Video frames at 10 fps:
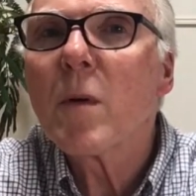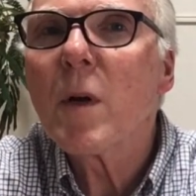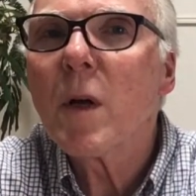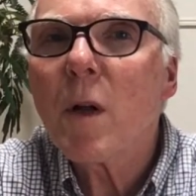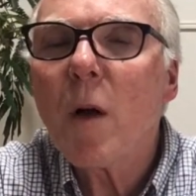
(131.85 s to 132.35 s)

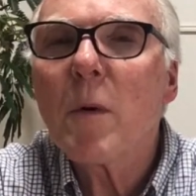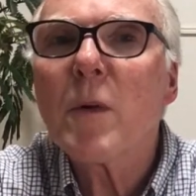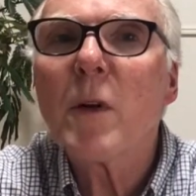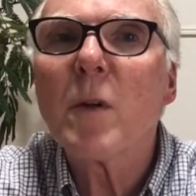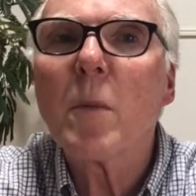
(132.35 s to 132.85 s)
conglomerates
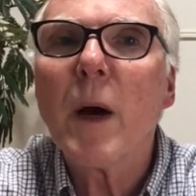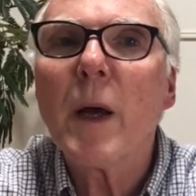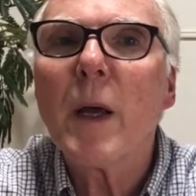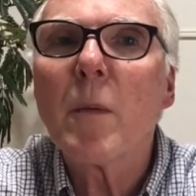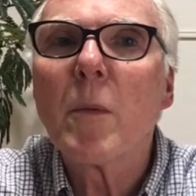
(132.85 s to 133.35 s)
tend to buy
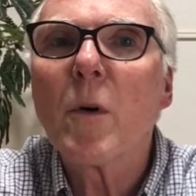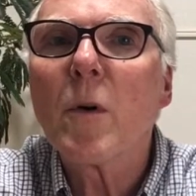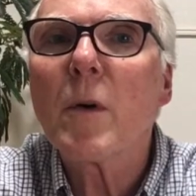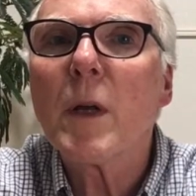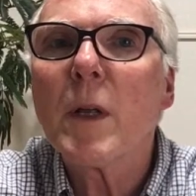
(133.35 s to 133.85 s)
a
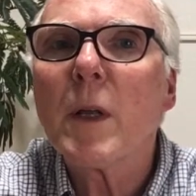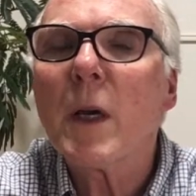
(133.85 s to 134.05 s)
brewery and the